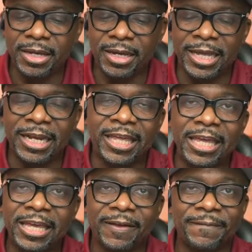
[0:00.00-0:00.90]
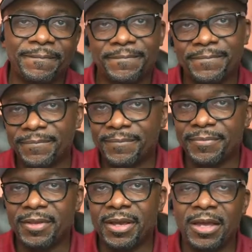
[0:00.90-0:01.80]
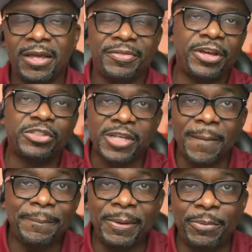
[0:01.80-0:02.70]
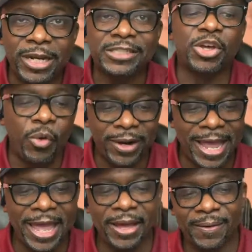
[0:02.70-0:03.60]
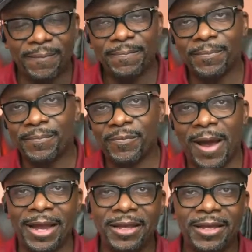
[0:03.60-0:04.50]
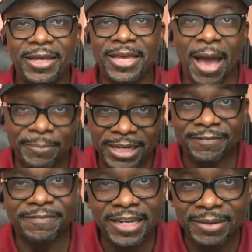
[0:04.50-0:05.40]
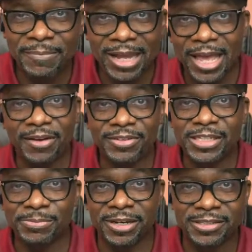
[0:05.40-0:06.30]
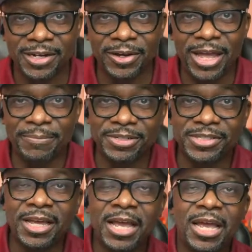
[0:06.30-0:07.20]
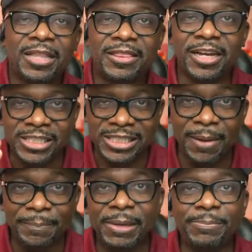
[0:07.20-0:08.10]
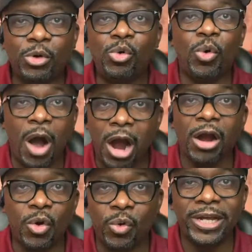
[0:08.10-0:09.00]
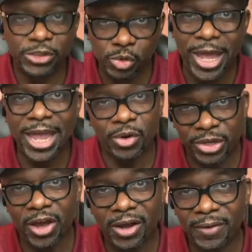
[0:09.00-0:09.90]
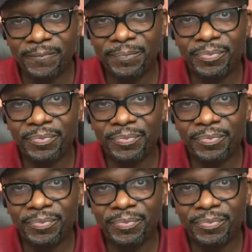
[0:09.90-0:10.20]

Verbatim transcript: Uh, and again, there are some people that's going to hell, right? Got me defending my Calvinist brothers. Lord have mercy. There are some people who are going to hell, y'all.